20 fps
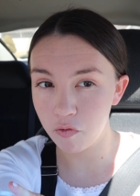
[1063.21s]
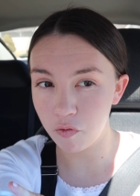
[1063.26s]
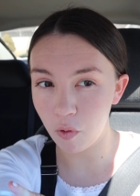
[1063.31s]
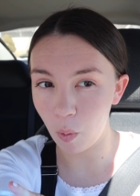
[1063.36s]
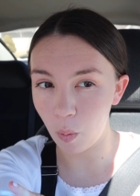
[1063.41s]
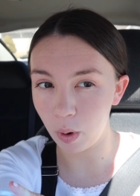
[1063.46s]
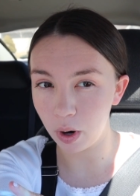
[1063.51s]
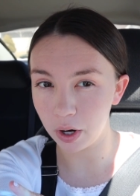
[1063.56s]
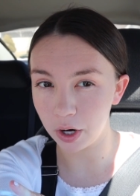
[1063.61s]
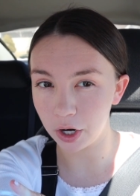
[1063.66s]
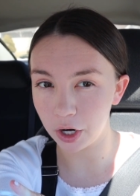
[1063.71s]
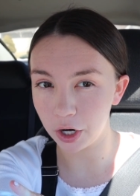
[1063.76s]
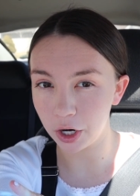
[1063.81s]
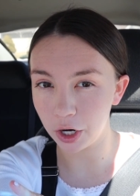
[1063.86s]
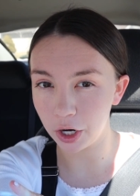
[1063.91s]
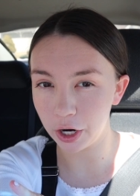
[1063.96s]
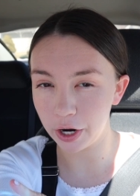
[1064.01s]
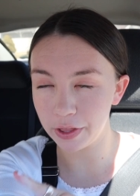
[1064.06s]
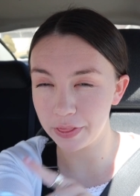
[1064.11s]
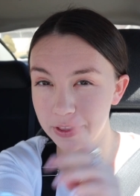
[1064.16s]

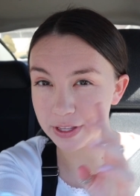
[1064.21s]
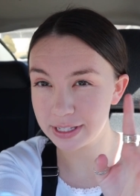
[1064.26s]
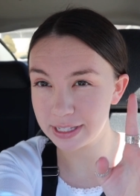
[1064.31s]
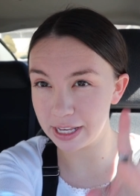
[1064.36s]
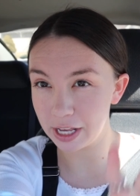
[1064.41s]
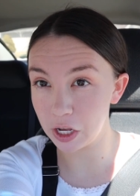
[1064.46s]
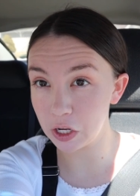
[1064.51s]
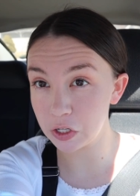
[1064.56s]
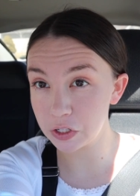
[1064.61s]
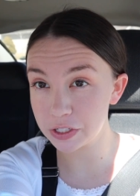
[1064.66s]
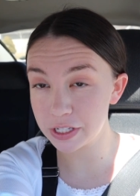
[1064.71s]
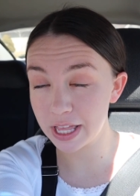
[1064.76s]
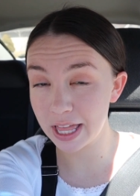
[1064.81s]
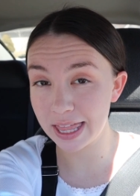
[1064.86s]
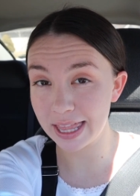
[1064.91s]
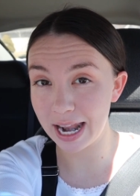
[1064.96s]
for the sales